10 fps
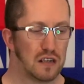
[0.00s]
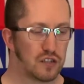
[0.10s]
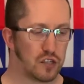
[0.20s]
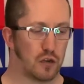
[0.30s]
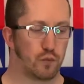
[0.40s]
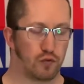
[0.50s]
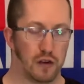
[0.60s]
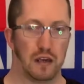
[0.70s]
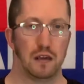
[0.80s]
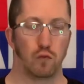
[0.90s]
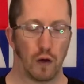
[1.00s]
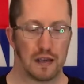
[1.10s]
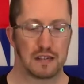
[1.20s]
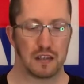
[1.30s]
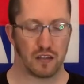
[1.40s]
So a pretty
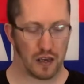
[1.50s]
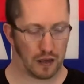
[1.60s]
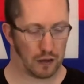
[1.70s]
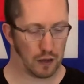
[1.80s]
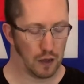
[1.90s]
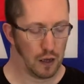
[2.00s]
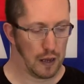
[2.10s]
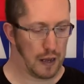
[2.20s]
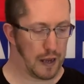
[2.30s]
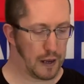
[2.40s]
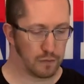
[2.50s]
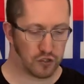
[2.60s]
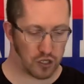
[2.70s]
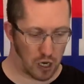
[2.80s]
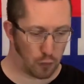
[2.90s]
weighty thing.
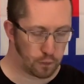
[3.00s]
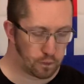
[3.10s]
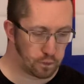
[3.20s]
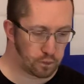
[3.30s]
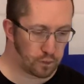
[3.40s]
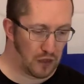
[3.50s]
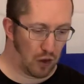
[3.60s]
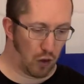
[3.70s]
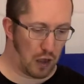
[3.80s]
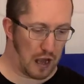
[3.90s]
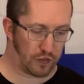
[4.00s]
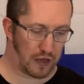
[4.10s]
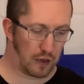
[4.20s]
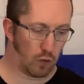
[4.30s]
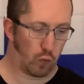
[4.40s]
So I
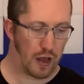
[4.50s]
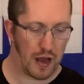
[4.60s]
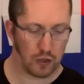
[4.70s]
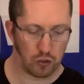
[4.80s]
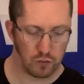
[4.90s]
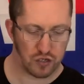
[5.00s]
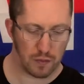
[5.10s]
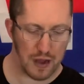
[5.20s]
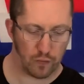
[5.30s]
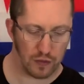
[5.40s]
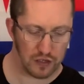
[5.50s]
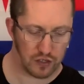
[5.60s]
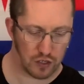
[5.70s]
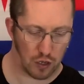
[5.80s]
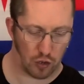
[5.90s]
think when I come to mount
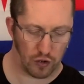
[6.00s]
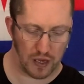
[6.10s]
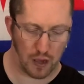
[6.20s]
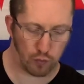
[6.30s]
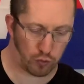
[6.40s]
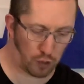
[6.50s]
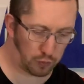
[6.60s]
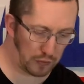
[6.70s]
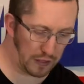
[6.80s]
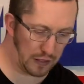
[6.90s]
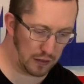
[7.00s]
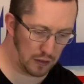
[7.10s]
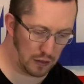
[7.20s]
this on here properly,